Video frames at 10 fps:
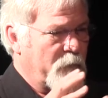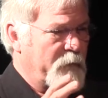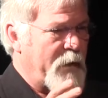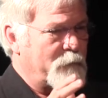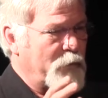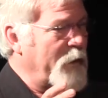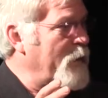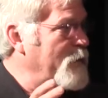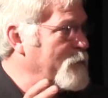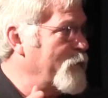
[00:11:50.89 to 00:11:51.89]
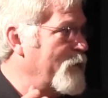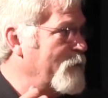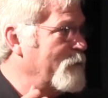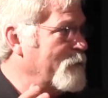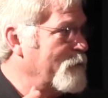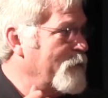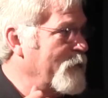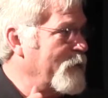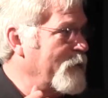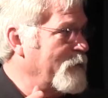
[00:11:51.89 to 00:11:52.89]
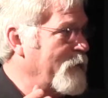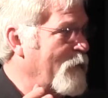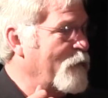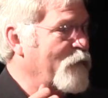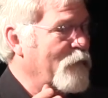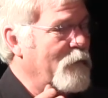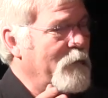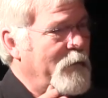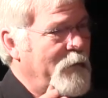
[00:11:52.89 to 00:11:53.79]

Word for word: that plan has been really helpful,